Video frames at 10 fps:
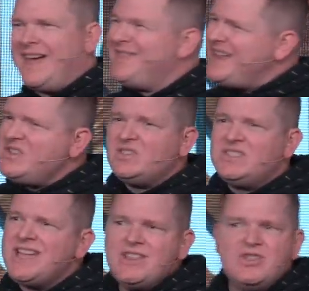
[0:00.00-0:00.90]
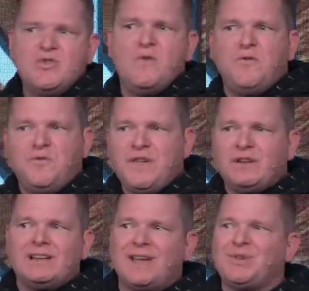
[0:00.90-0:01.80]
And then you
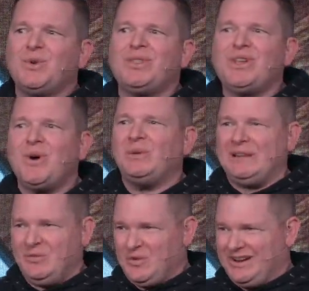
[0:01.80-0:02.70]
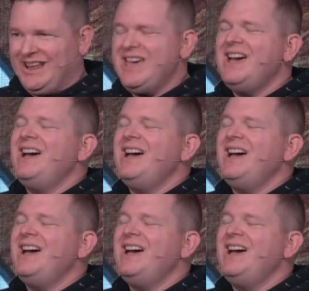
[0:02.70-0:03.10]
feel like you're the only one.